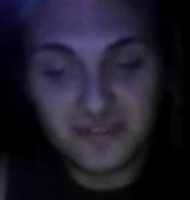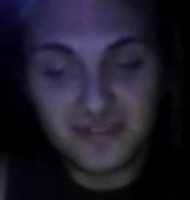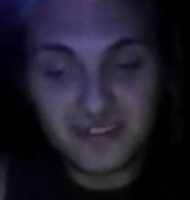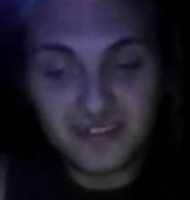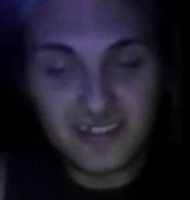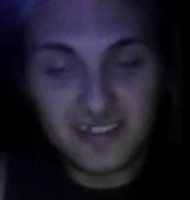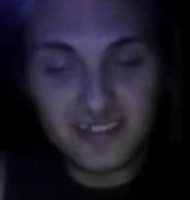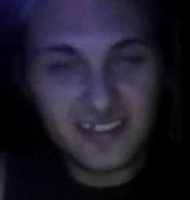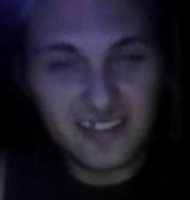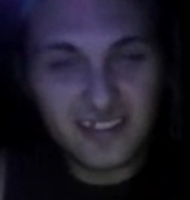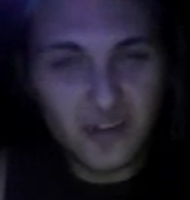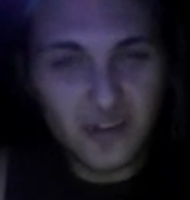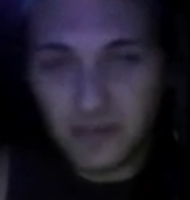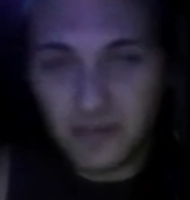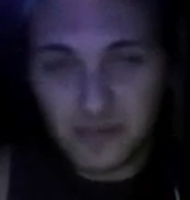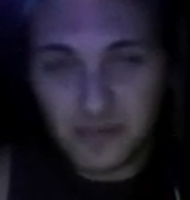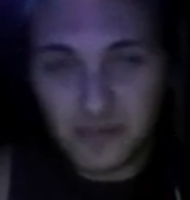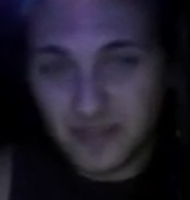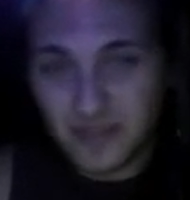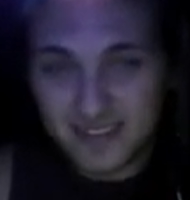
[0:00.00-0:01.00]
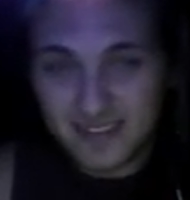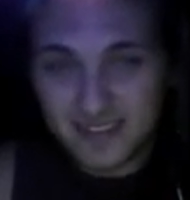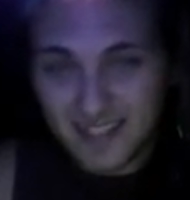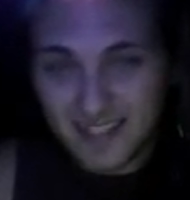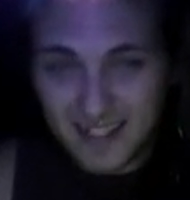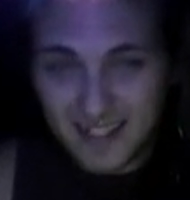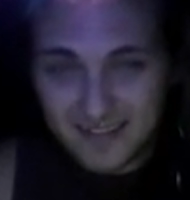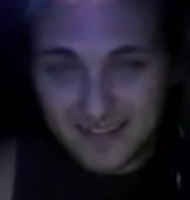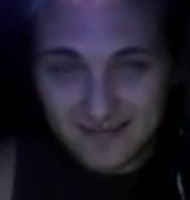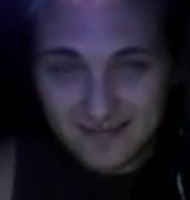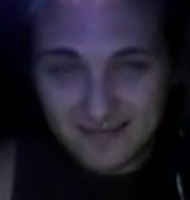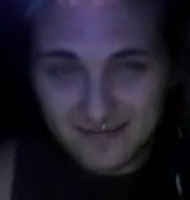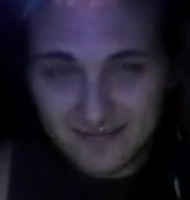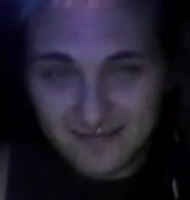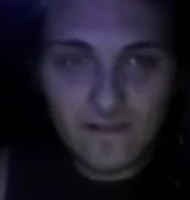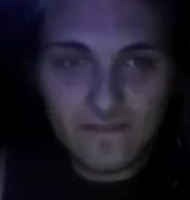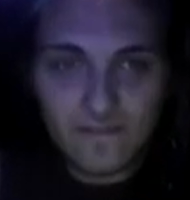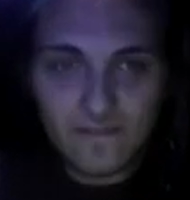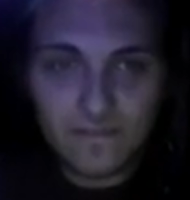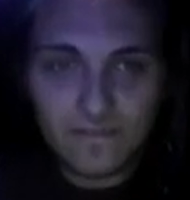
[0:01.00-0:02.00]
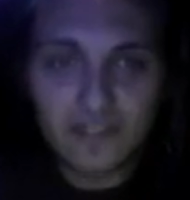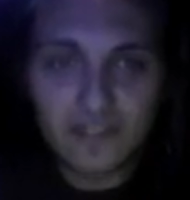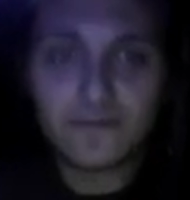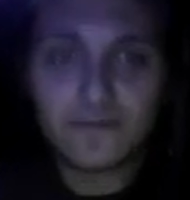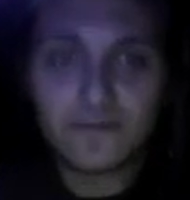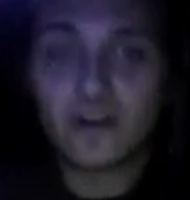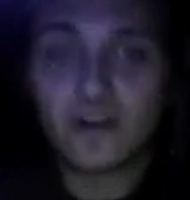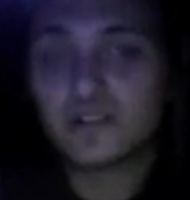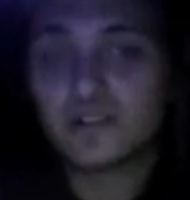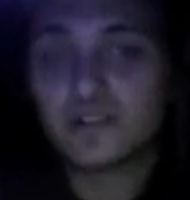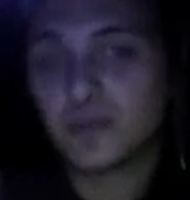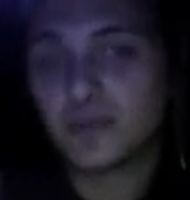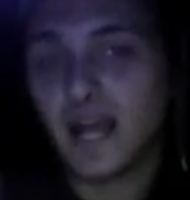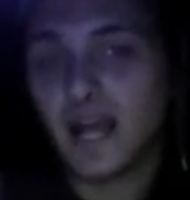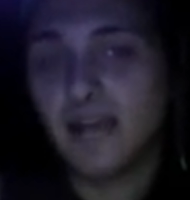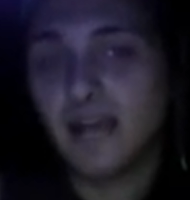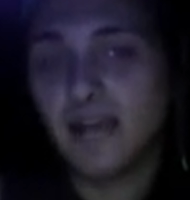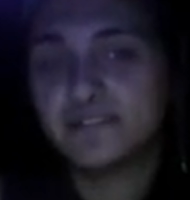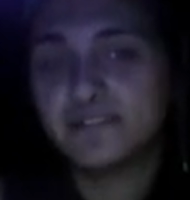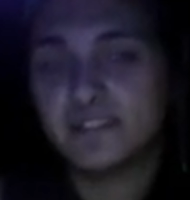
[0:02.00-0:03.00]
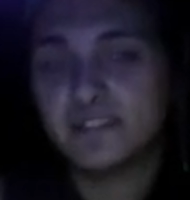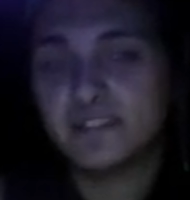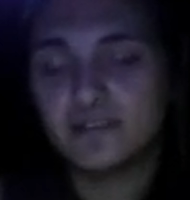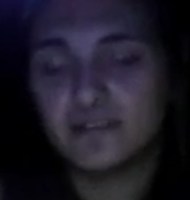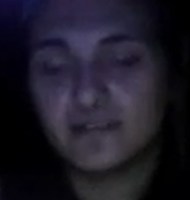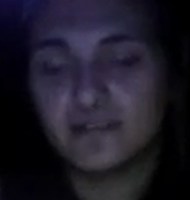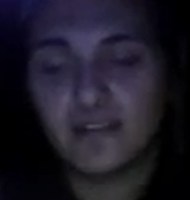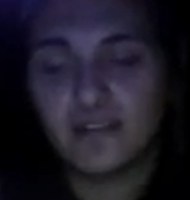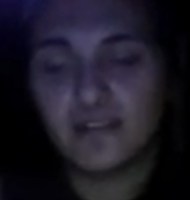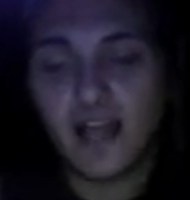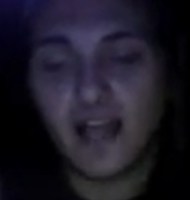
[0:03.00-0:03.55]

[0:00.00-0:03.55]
Nobody wants that. As far as what I've seen,